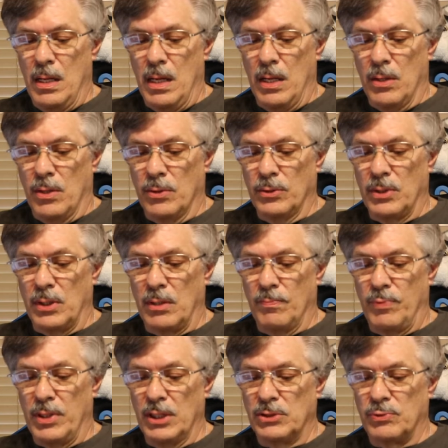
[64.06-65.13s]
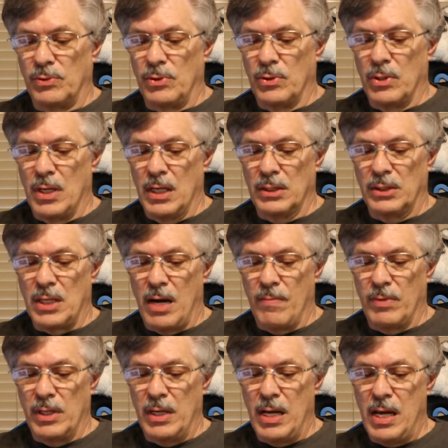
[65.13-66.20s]
and hold it in place with your
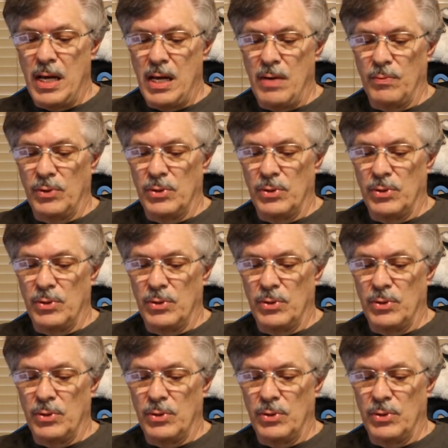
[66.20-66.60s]
non-dominant hand.